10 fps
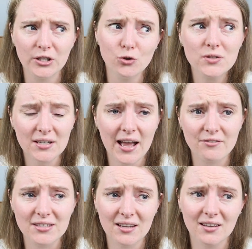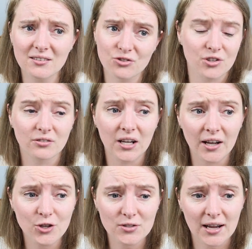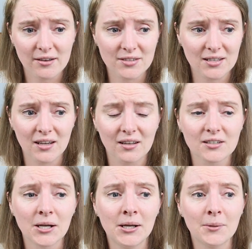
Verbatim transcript: used to have as kids, certainly I used to have as a kid,